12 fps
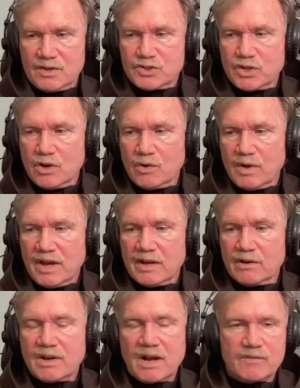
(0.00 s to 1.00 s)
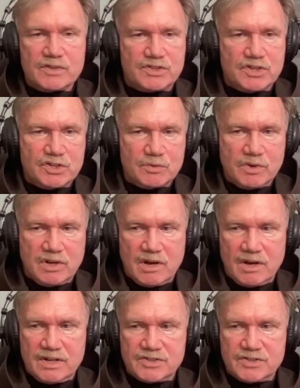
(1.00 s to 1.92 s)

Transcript: So I had a little conversation with God.